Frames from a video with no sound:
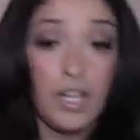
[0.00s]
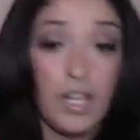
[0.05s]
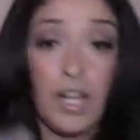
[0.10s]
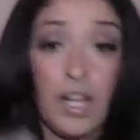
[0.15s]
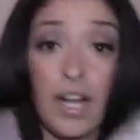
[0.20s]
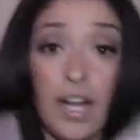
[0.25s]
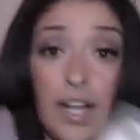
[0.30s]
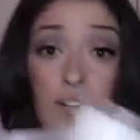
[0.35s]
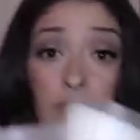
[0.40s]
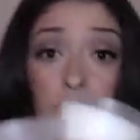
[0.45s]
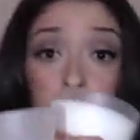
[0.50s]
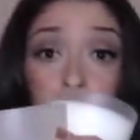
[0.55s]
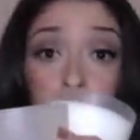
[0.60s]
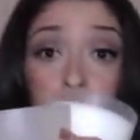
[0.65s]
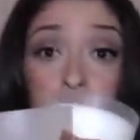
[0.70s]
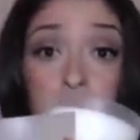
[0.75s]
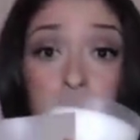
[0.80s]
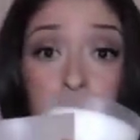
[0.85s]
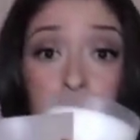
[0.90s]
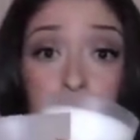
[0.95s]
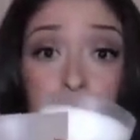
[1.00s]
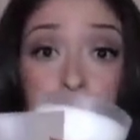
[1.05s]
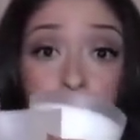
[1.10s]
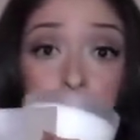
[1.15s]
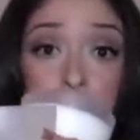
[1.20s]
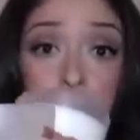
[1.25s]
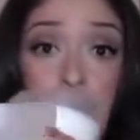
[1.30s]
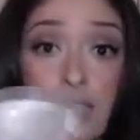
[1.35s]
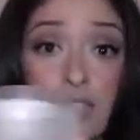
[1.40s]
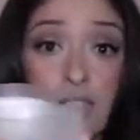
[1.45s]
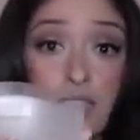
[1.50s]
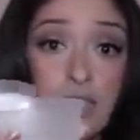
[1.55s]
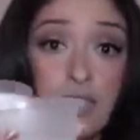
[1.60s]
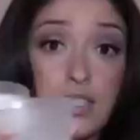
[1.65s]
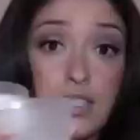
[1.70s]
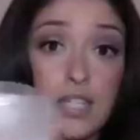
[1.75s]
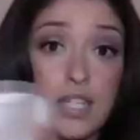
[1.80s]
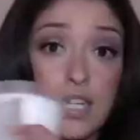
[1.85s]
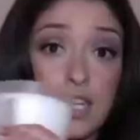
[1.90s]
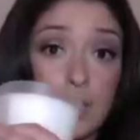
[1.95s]
I have three of these
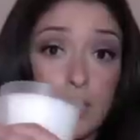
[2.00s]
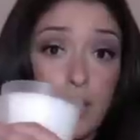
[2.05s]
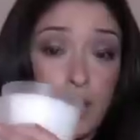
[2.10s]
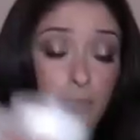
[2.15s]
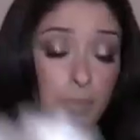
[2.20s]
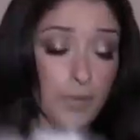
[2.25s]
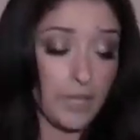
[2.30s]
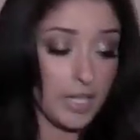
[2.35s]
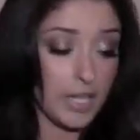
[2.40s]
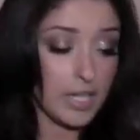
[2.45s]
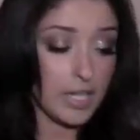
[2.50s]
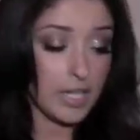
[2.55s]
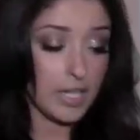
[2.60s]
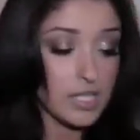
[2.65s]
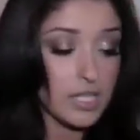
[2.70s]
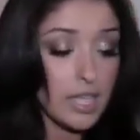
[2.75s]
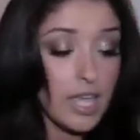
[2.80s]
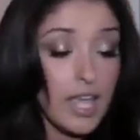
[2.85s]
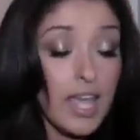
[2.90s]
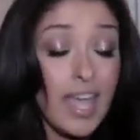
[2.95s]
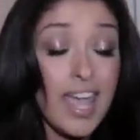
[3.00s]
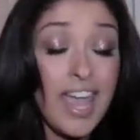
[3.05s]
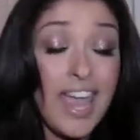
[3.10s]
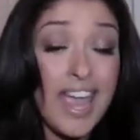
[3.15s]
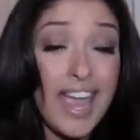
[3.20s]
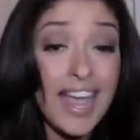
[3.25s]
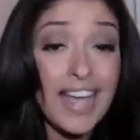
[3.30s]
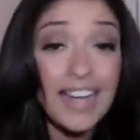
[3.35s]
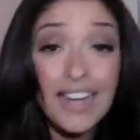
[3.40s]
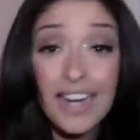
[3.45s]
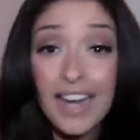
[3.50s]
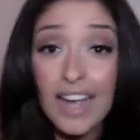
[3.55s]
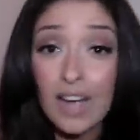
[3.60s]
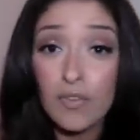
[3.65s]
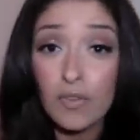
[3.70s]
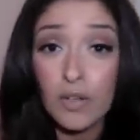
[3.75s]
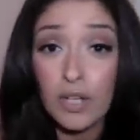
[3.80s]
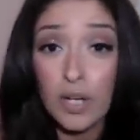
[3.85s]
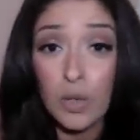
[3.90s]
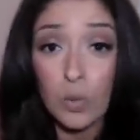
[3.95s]
sitting in my place and I have
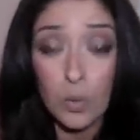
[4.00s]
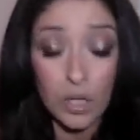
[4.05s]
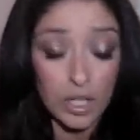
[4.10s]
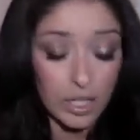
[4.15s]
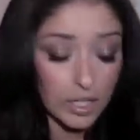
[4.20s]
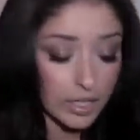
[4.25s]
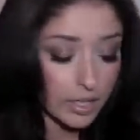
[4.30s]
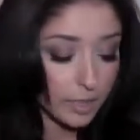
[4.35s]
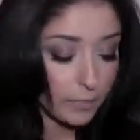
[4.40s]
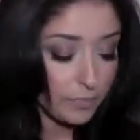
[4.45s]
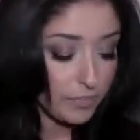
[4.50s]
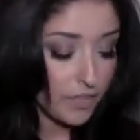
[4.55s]
one at work.